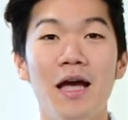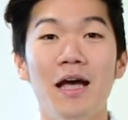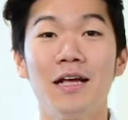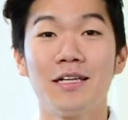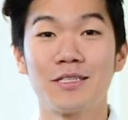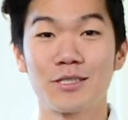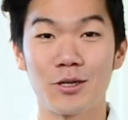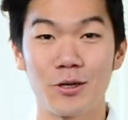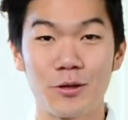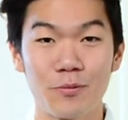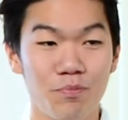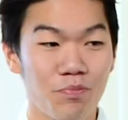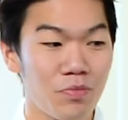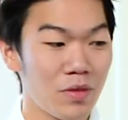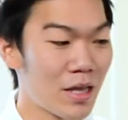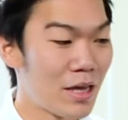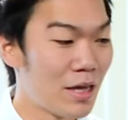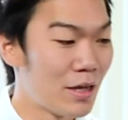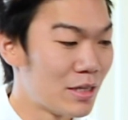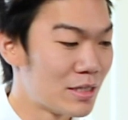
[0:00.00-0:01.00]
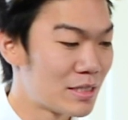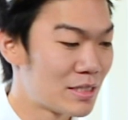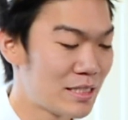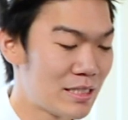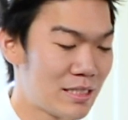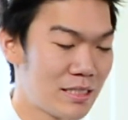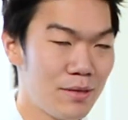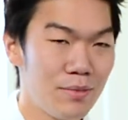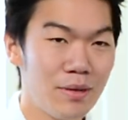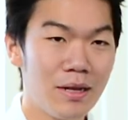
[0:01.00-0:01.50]
So
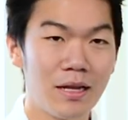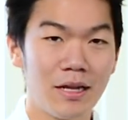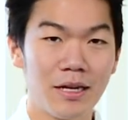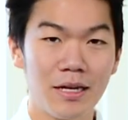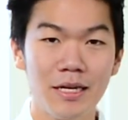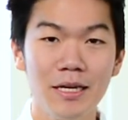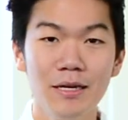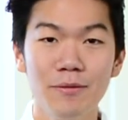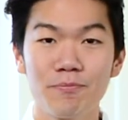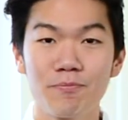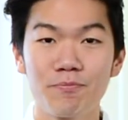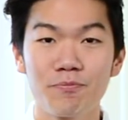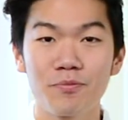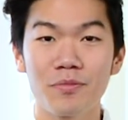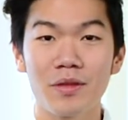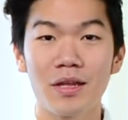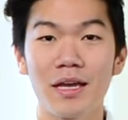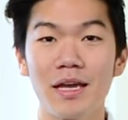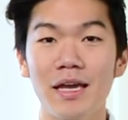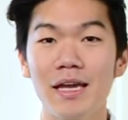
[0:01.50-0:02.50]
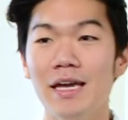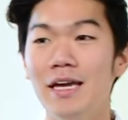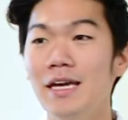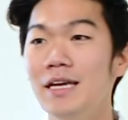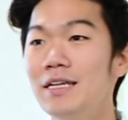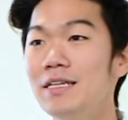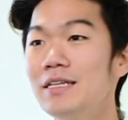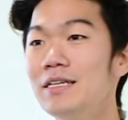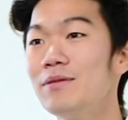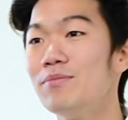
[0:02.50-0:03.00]
similarly,
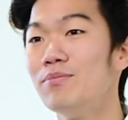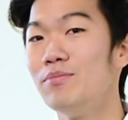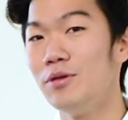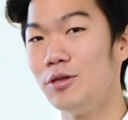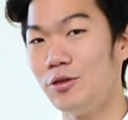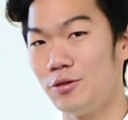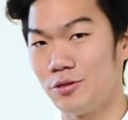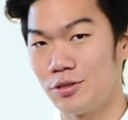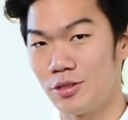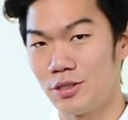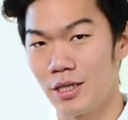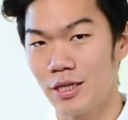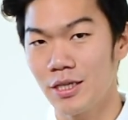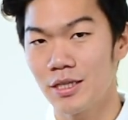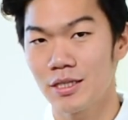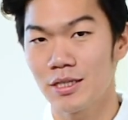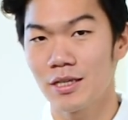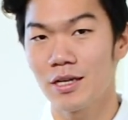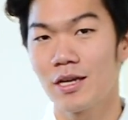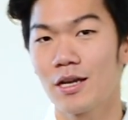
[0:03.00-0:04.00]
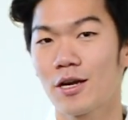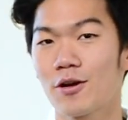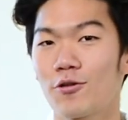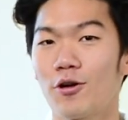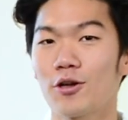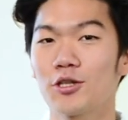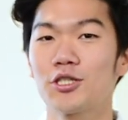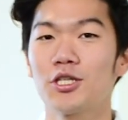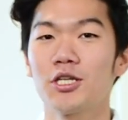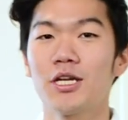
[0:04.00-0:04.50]
in music,
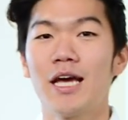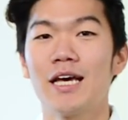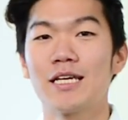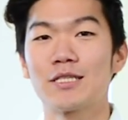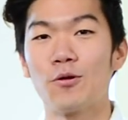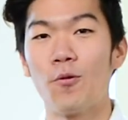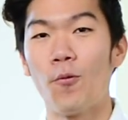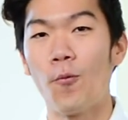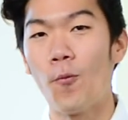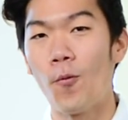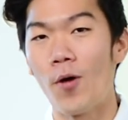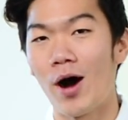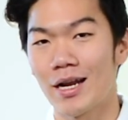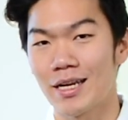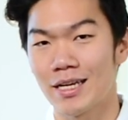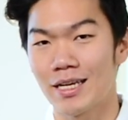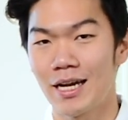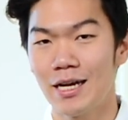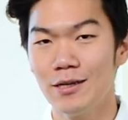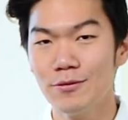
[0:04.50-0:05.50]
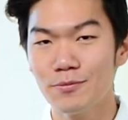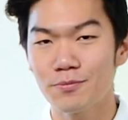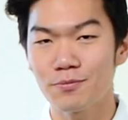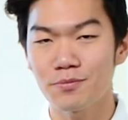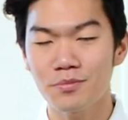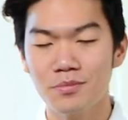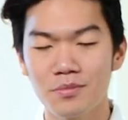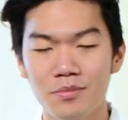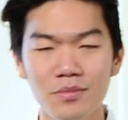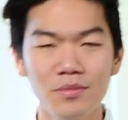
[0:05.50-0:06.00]
crotchet has one count,
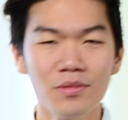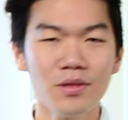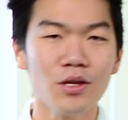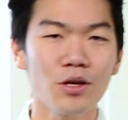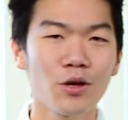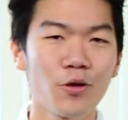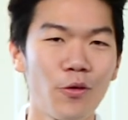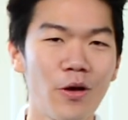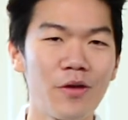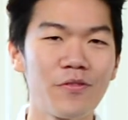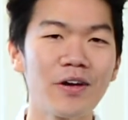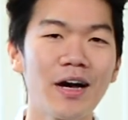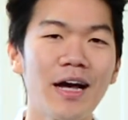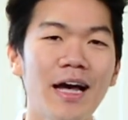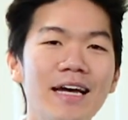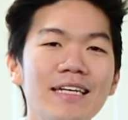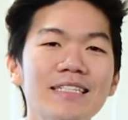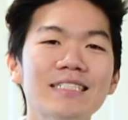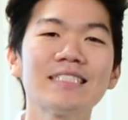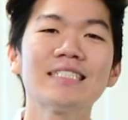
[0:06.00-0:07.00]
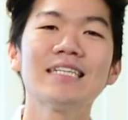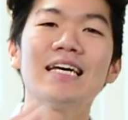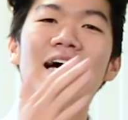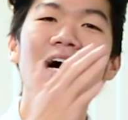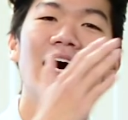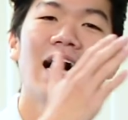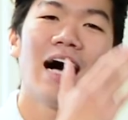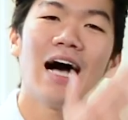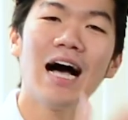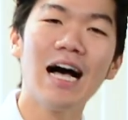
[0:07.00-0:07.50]
quaver has
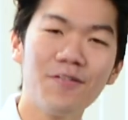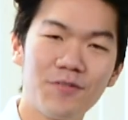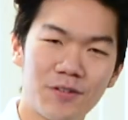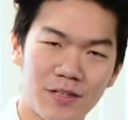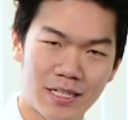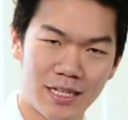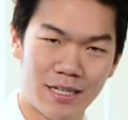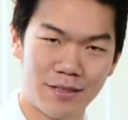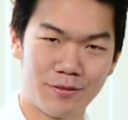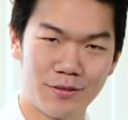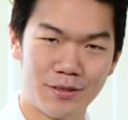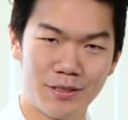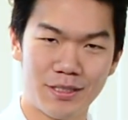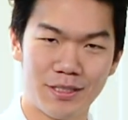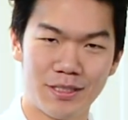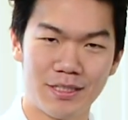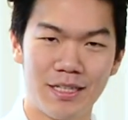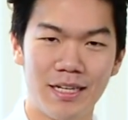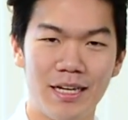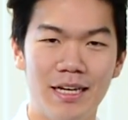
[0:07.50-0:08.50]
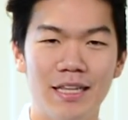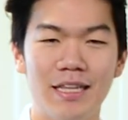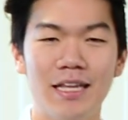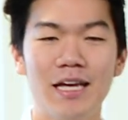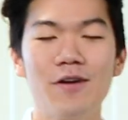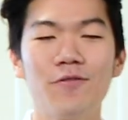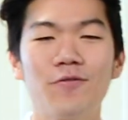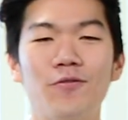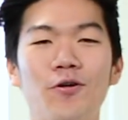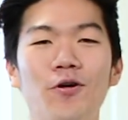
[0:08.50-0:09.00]
half a count, and
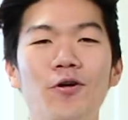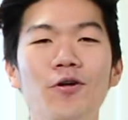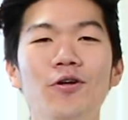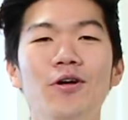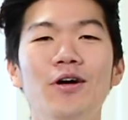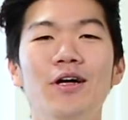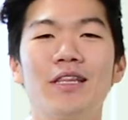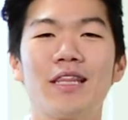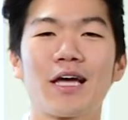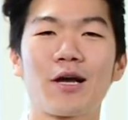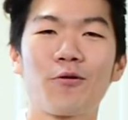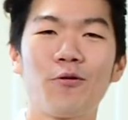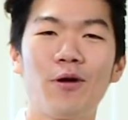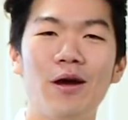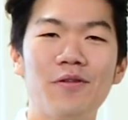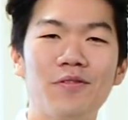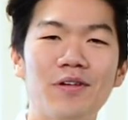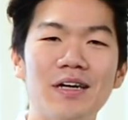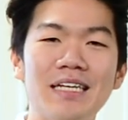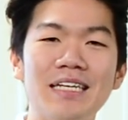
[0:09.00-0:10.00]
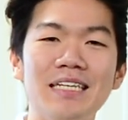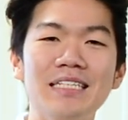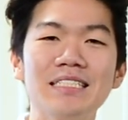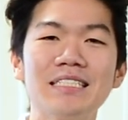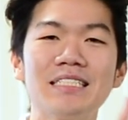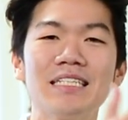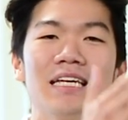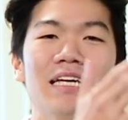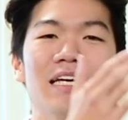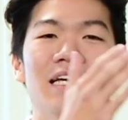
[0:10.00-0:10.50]
therefore the quaver is